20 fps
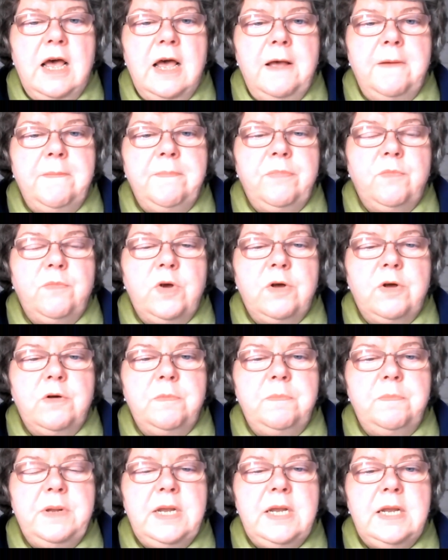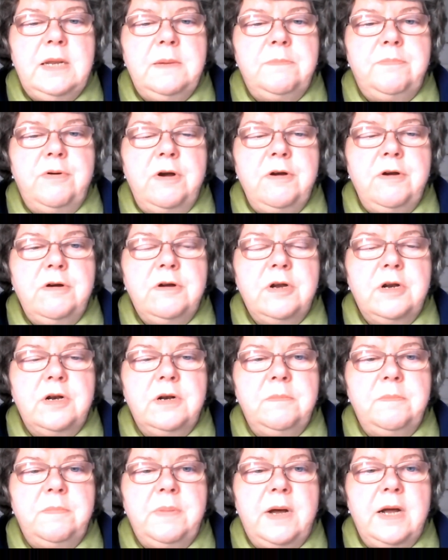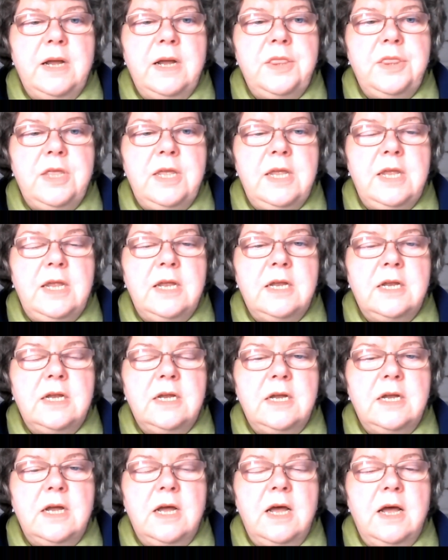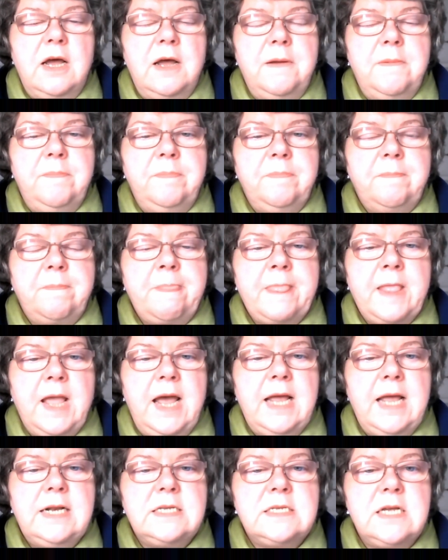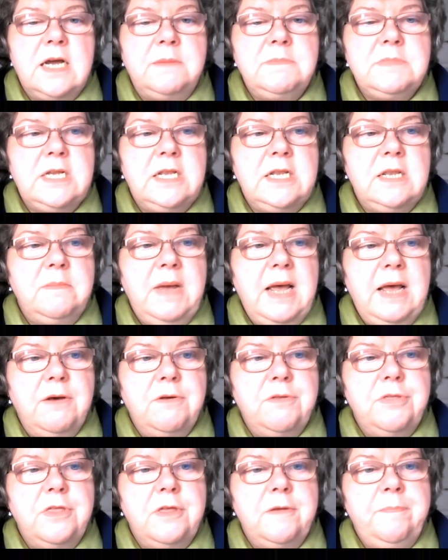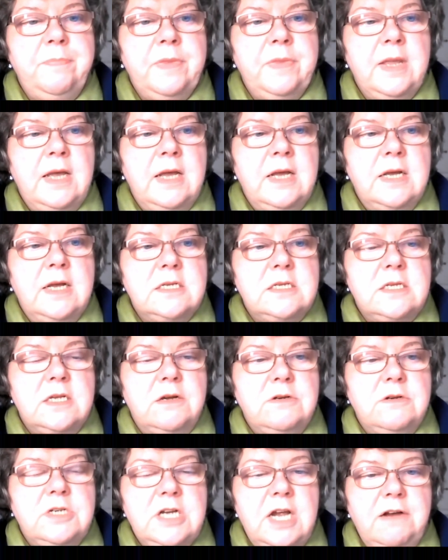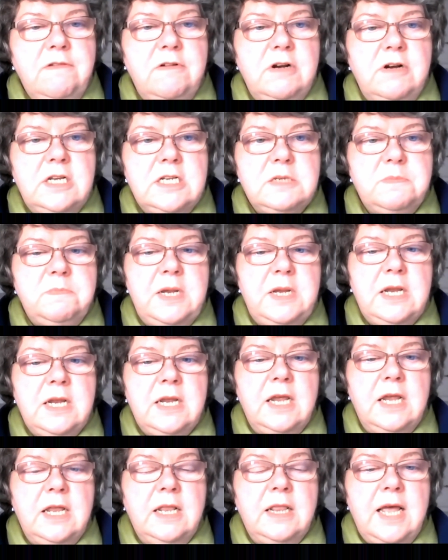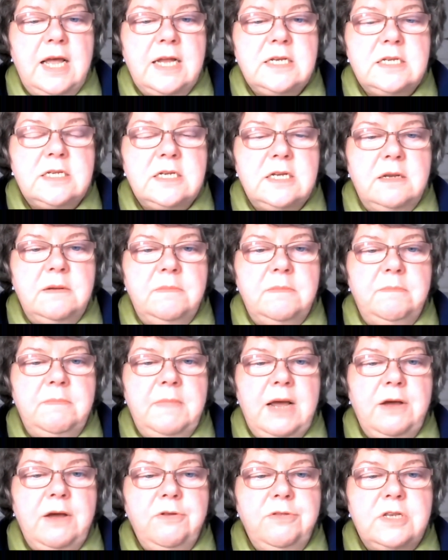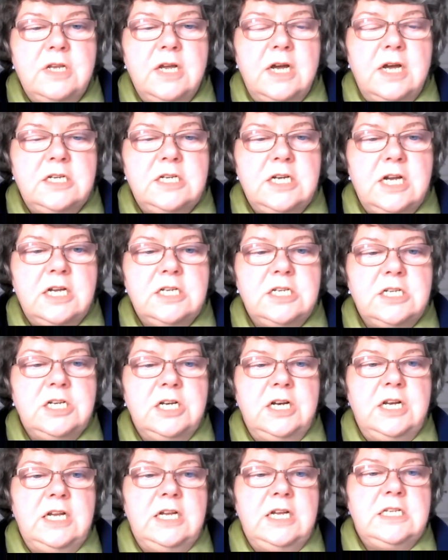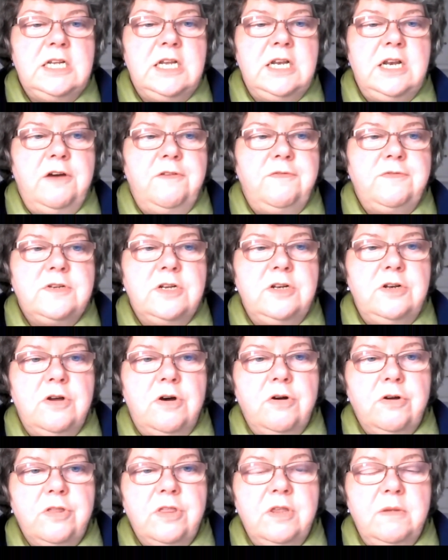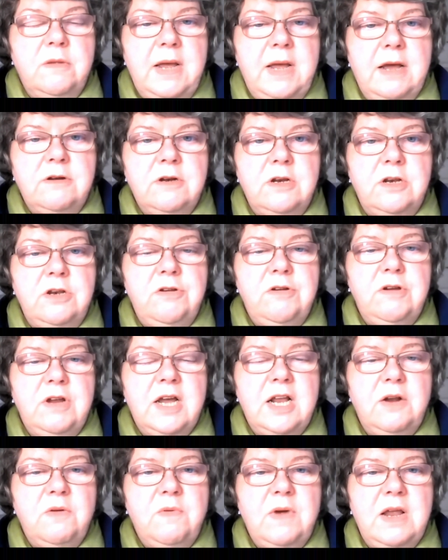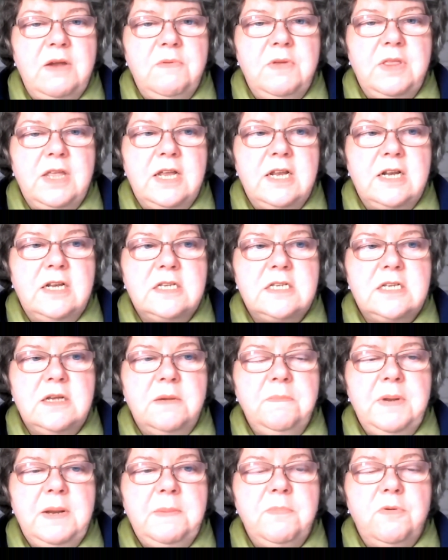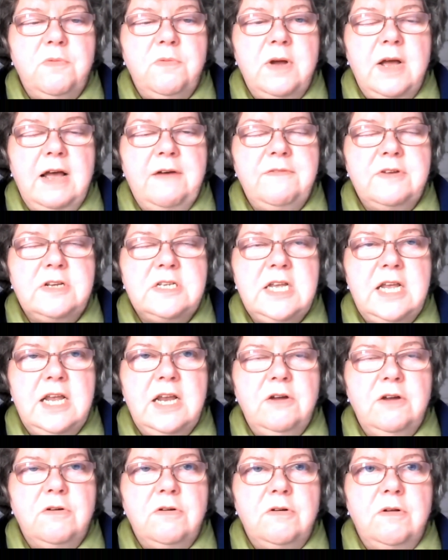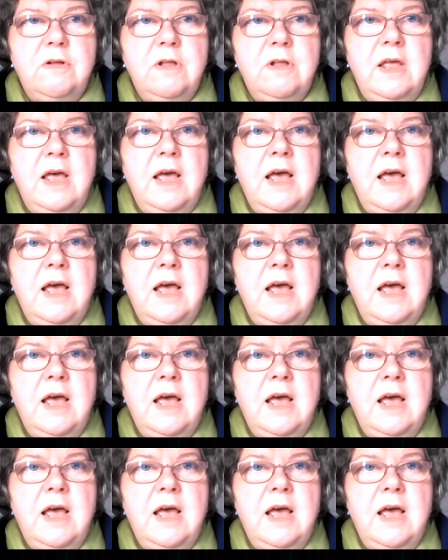um, will be broken by the um, enzymes in the mouth. So generally speaking, that mouth digestion is enough to knock them out and you can get away with it. And some people will have a tingle